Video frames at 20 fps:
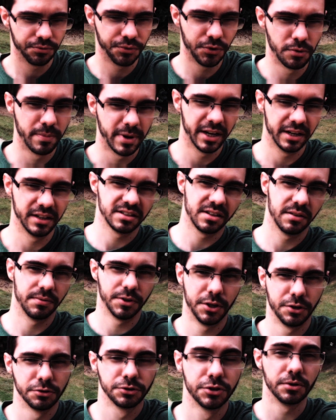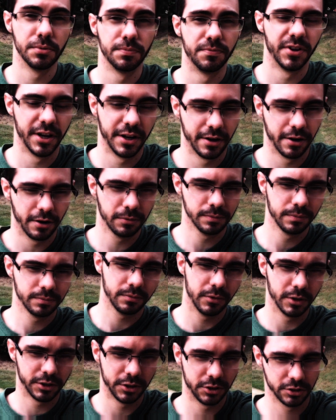few minutes of a YouTube video,
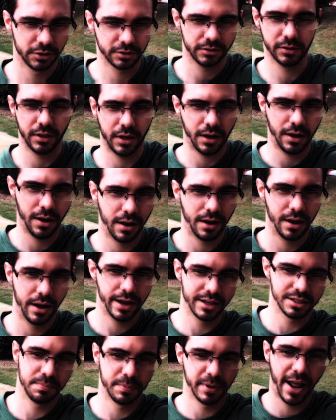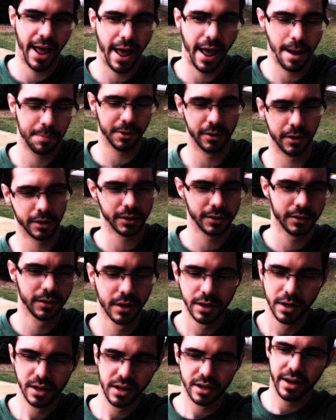which uh, has been happening
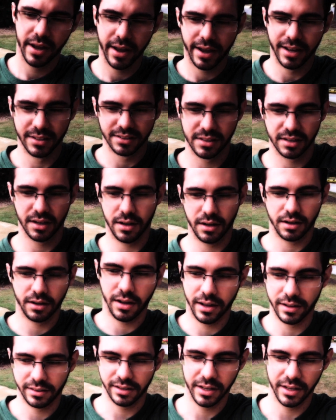as I